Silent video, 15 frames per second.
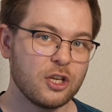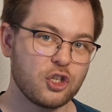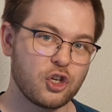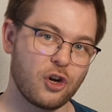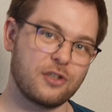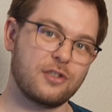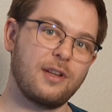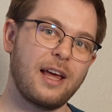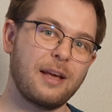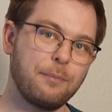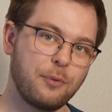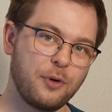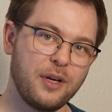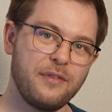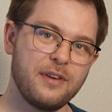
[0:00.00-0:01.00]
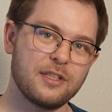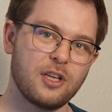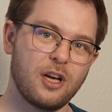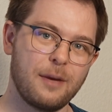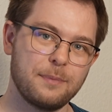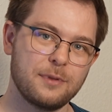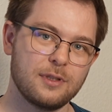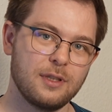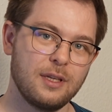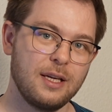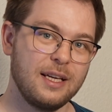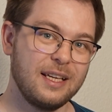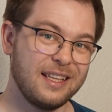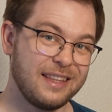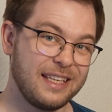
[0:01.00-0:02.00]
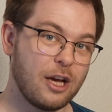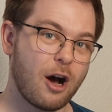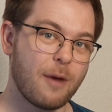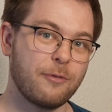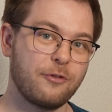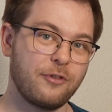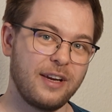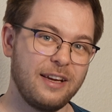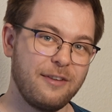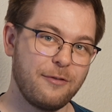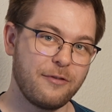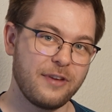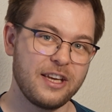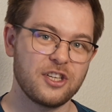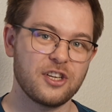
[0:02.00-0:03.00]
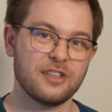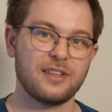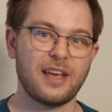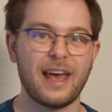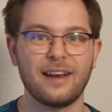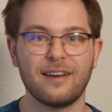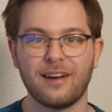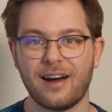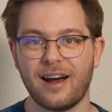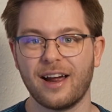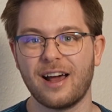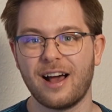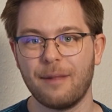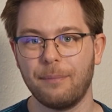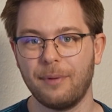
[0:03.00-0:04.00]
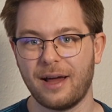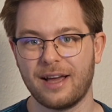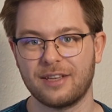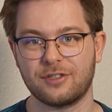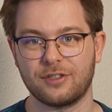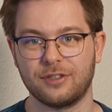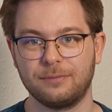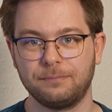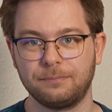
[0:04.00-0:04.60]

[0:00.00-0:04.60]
Just like previous Hubs, the Hub 3 features an IR blaster.